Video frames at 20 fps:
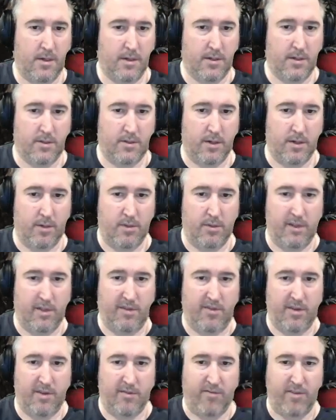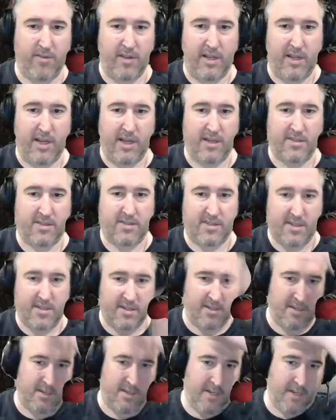Sorry, we'll leave him for last.
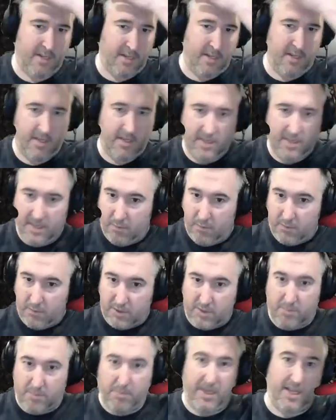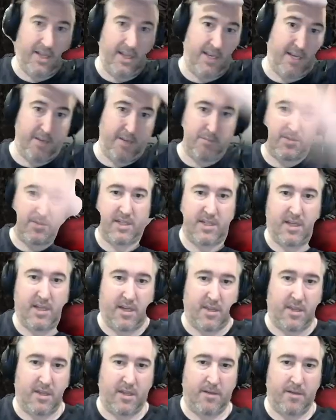Then we'll just melee him to death.